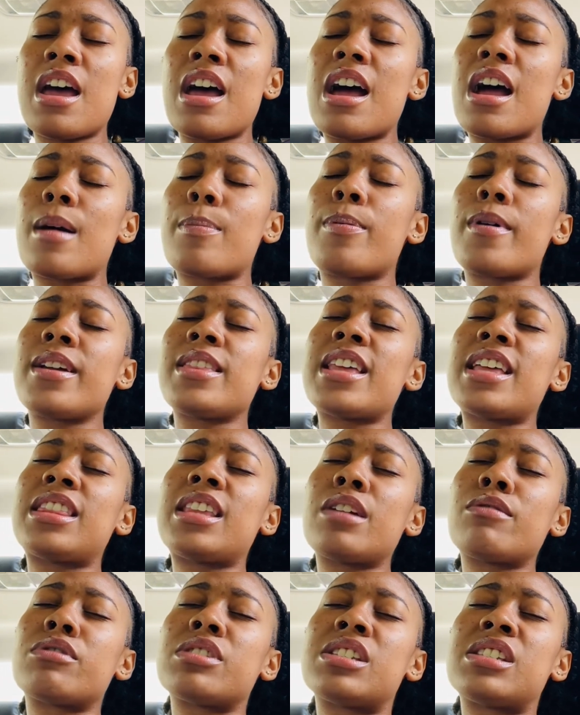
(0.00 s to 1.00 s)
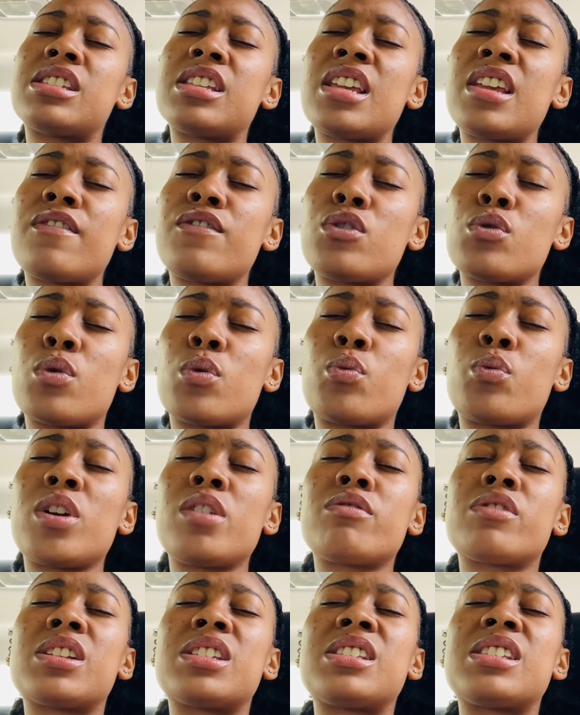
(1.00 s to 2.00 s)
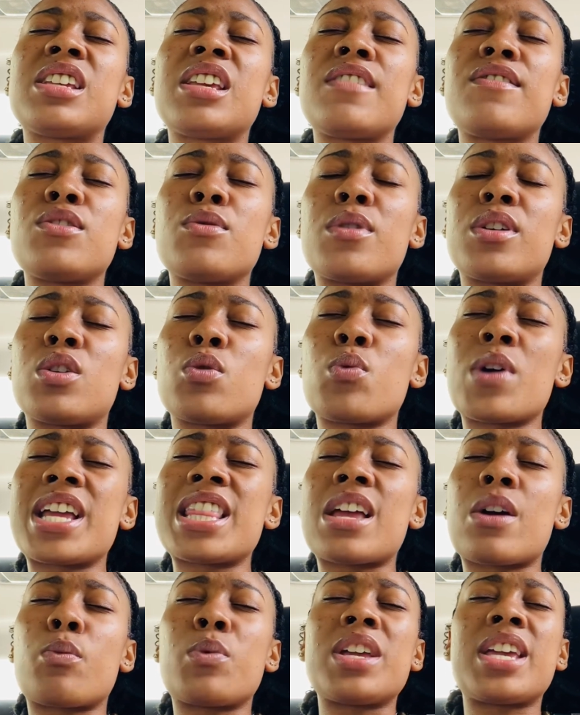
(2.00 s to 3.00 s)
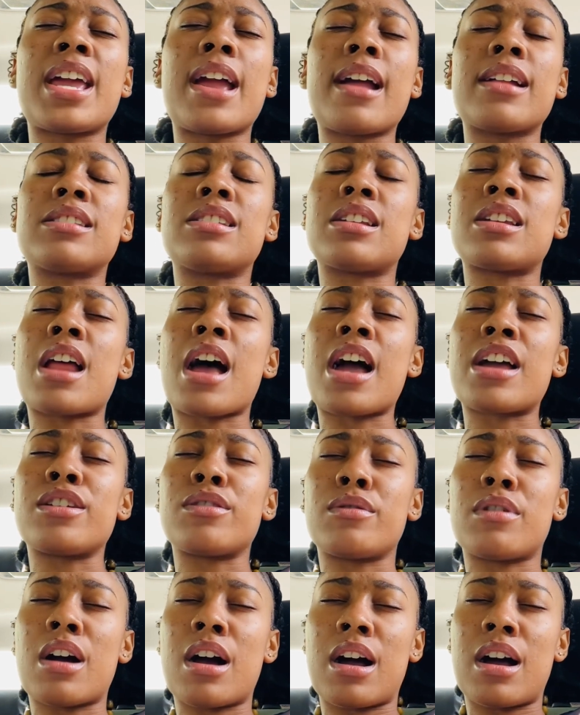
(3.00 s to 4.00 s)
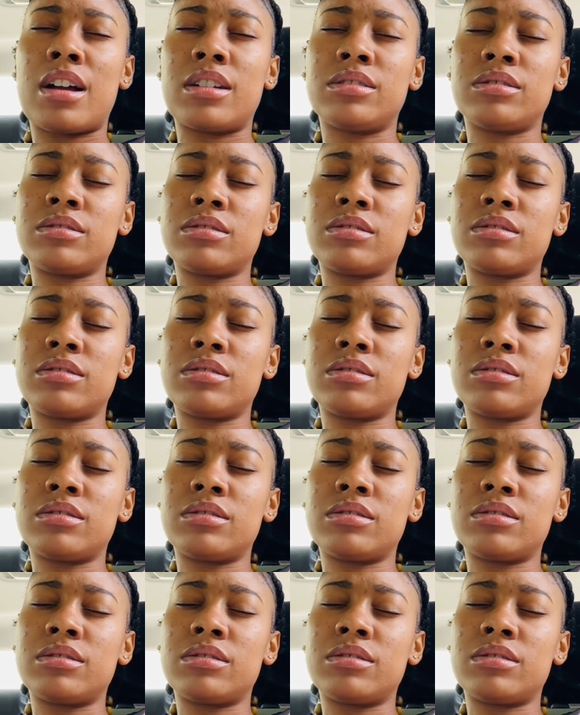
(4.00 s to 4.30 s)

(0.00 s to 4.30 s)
I pray that they receive you and we receive you in a way that we can't deny you, God.